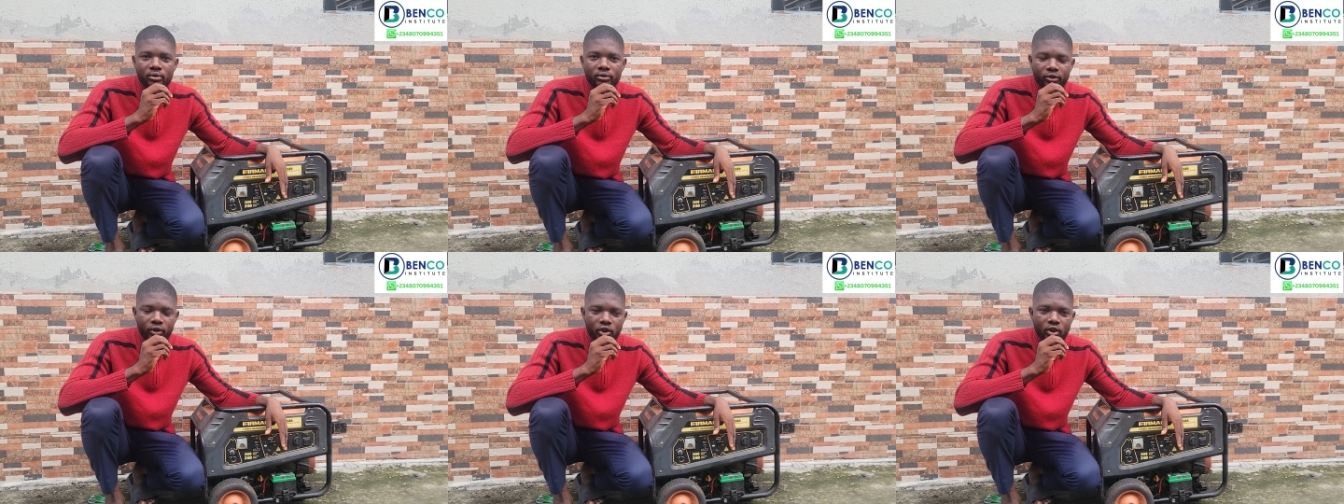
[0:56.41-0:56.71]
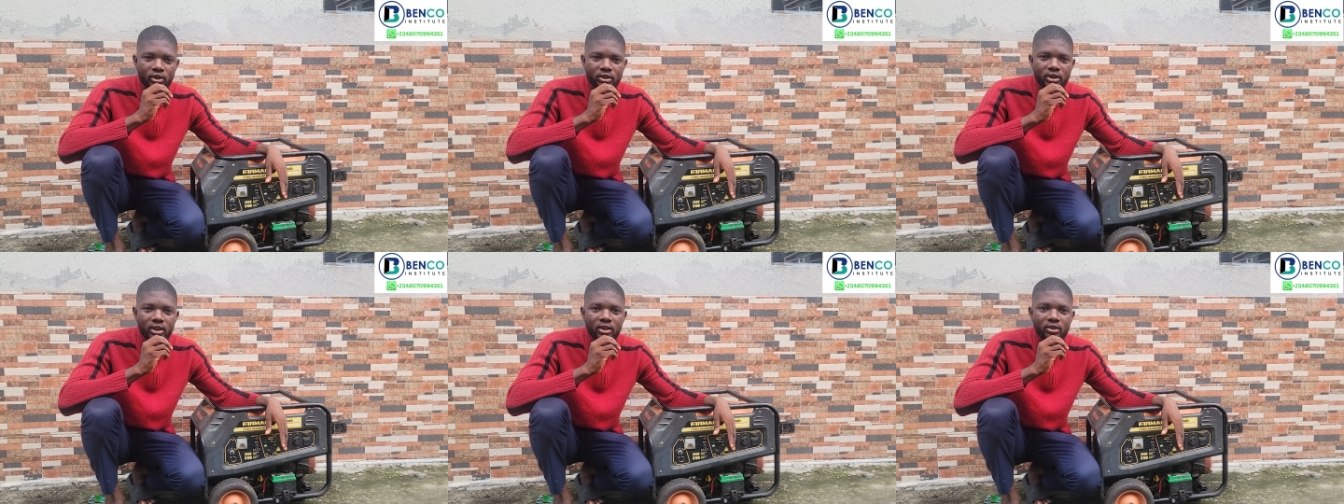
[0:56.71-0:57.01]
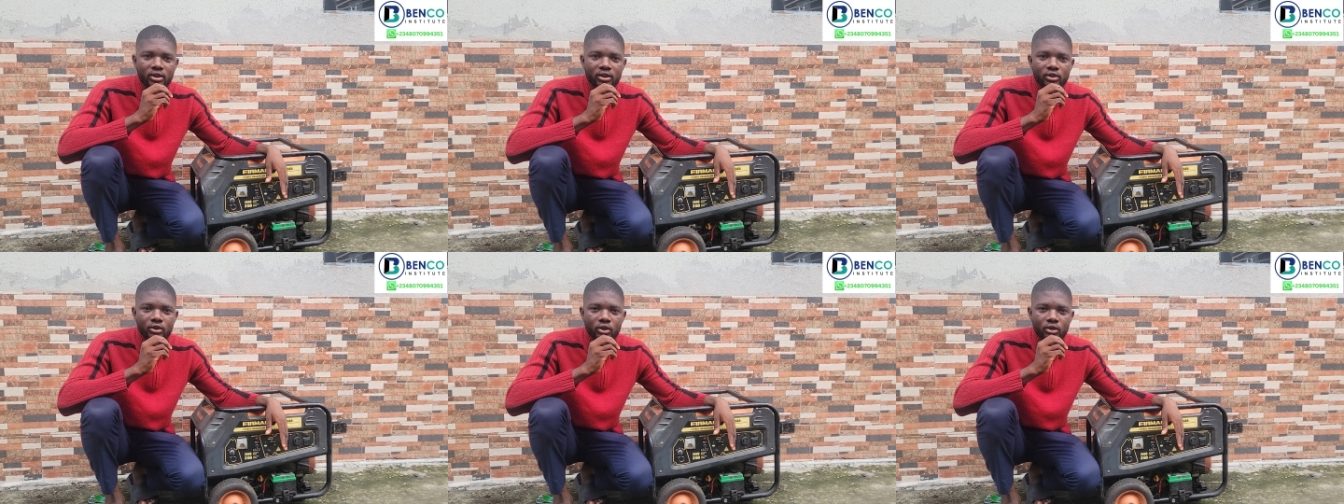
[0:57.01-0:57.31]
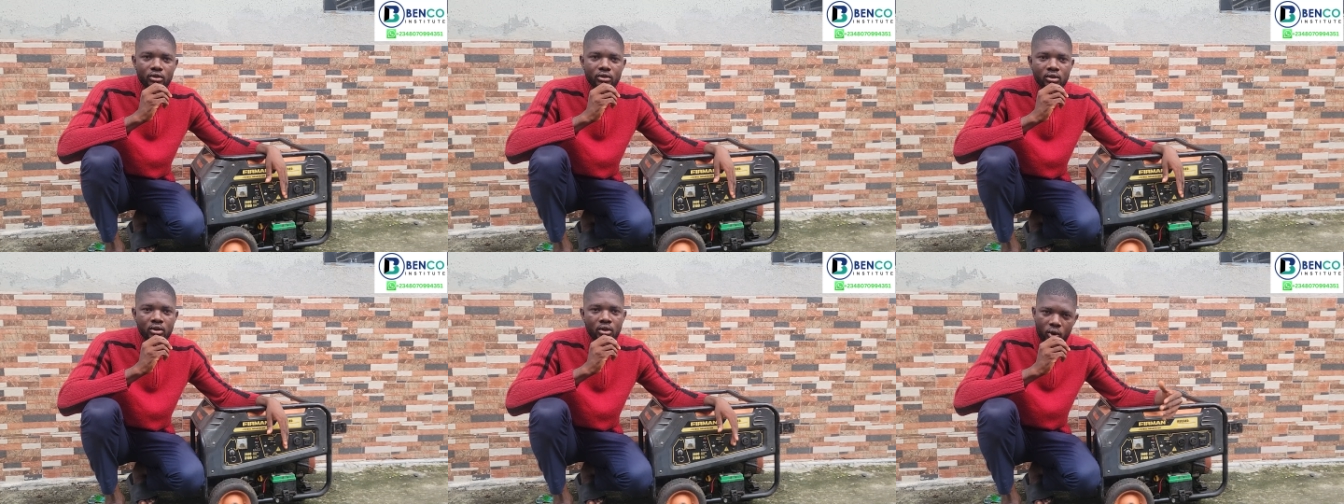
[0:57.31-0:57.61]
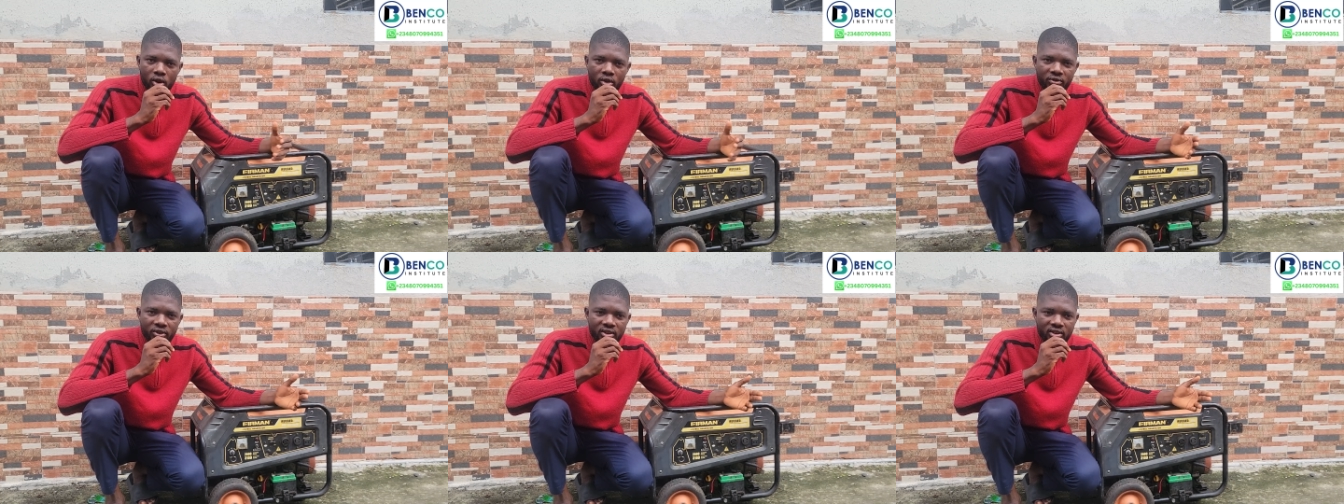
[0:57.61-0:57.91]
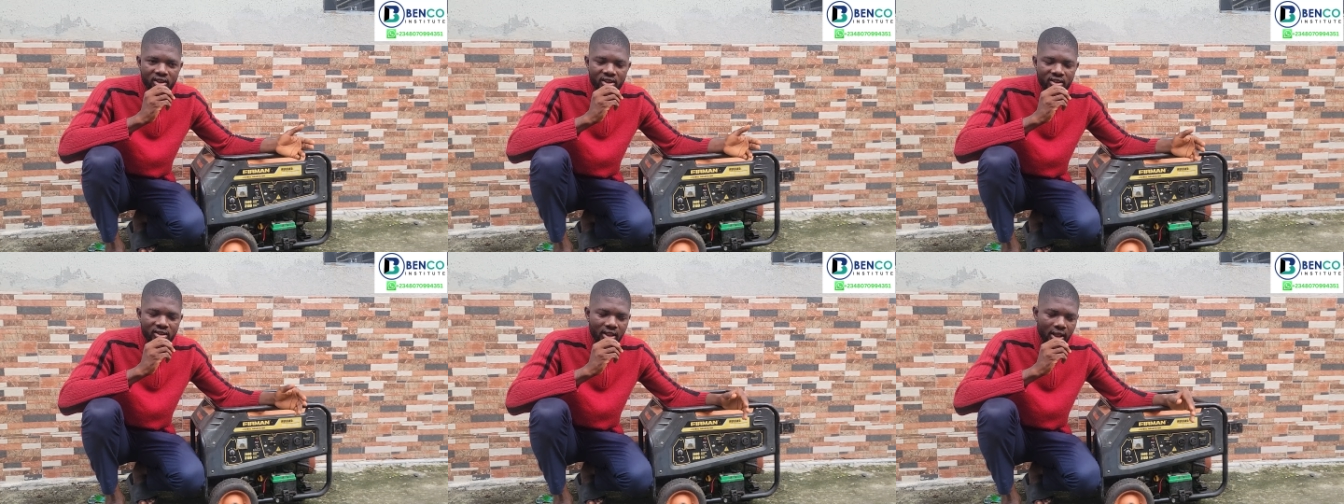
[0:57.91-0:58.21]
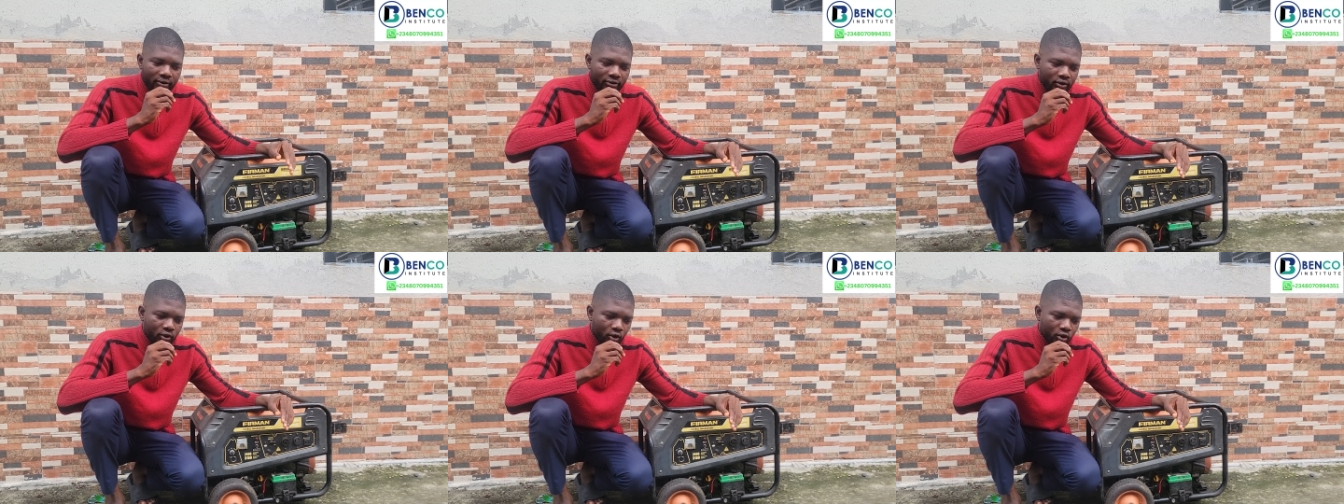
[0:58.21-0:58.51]
for your generators. One of the things
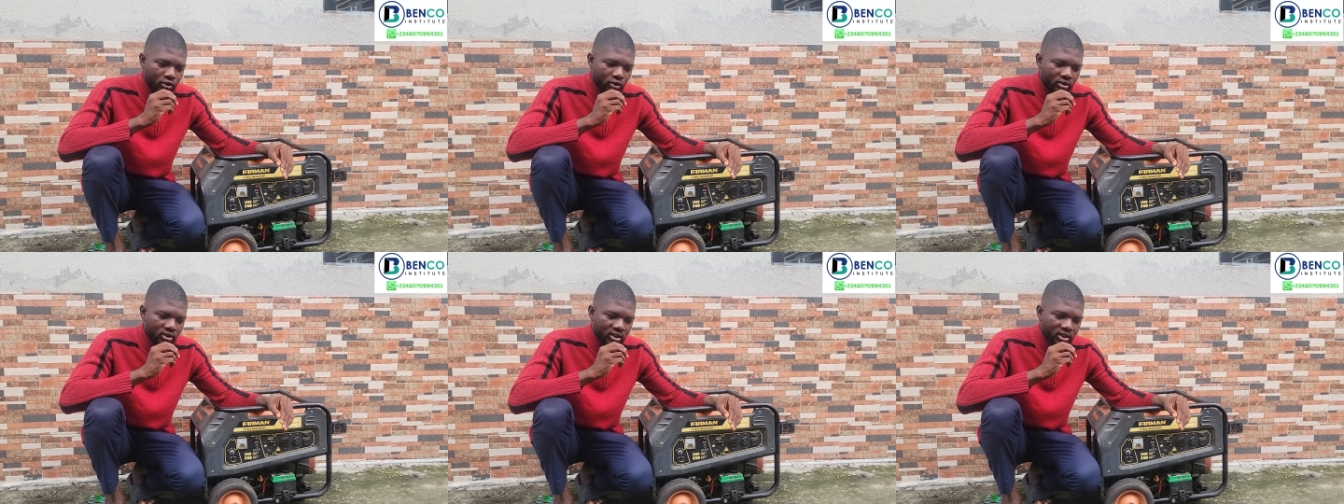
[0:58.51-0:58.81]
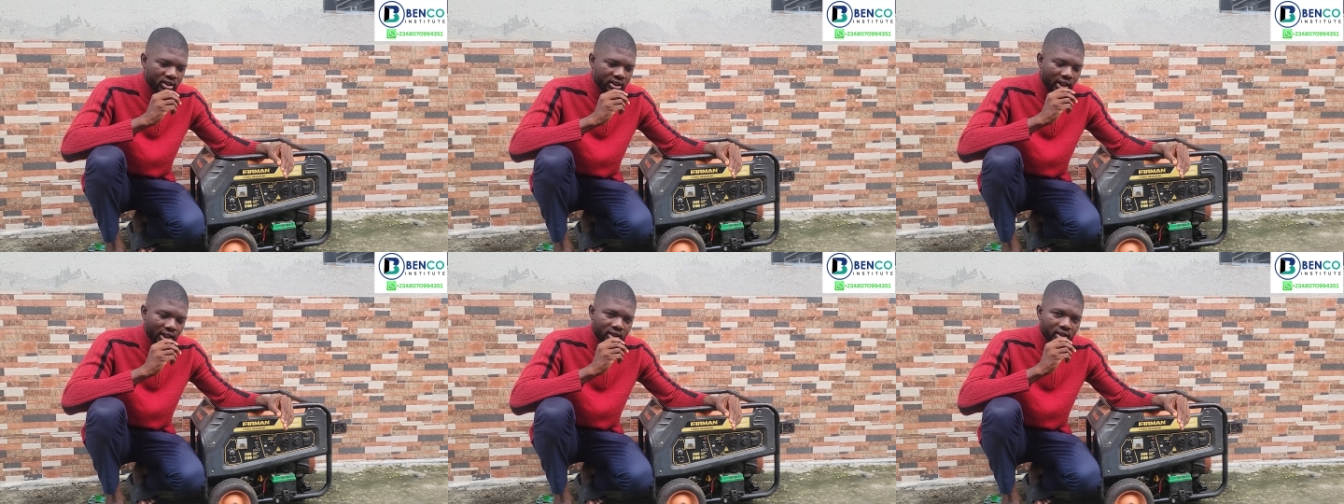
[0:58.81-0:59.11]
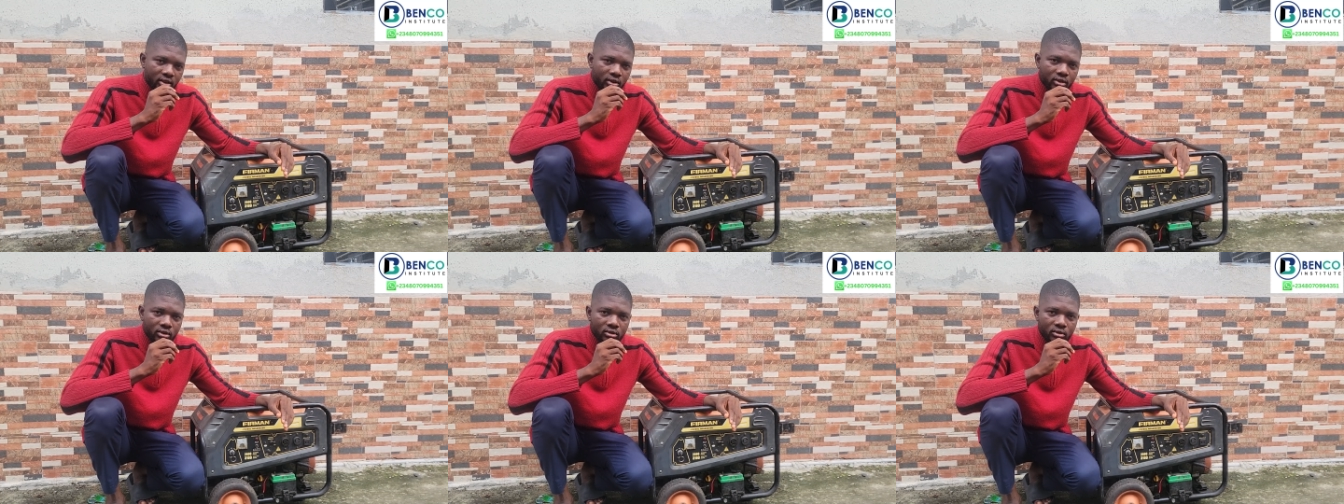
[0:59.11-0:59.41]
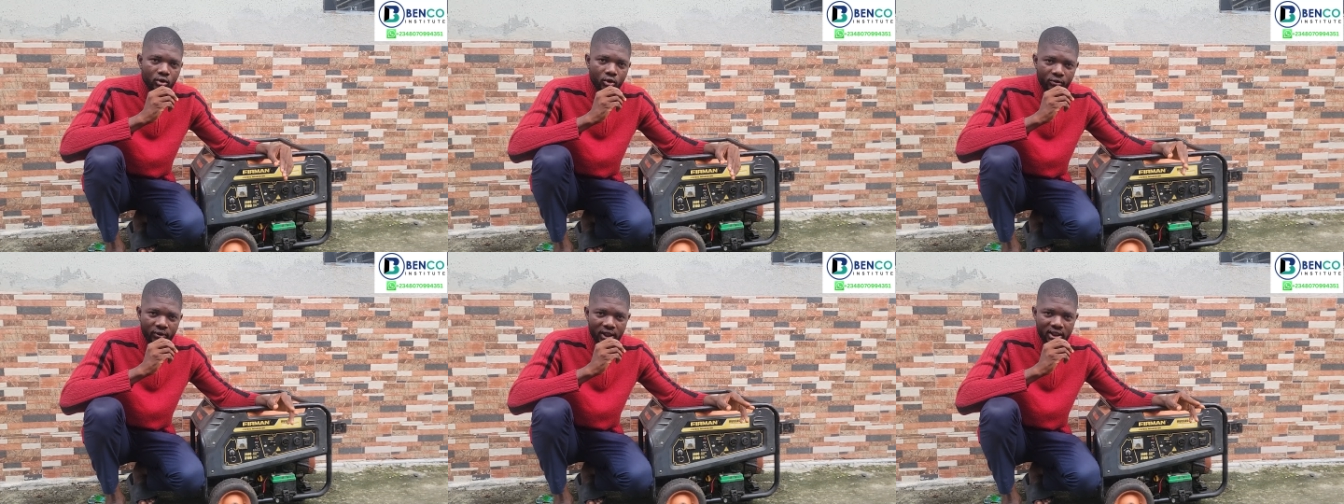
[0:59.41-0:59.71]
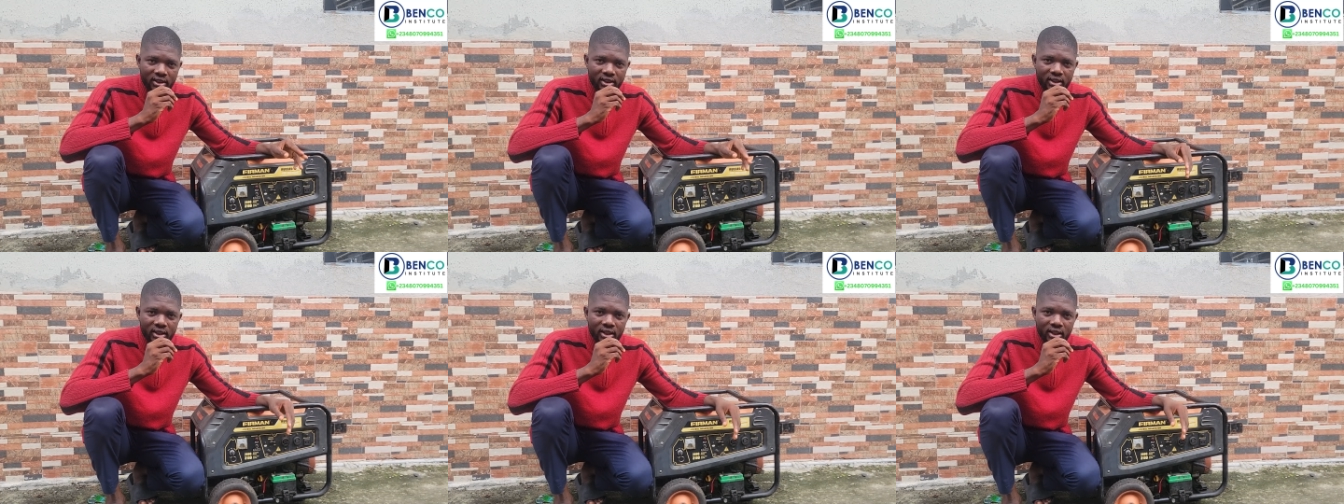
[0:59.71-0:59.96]
I've taught on this channel over the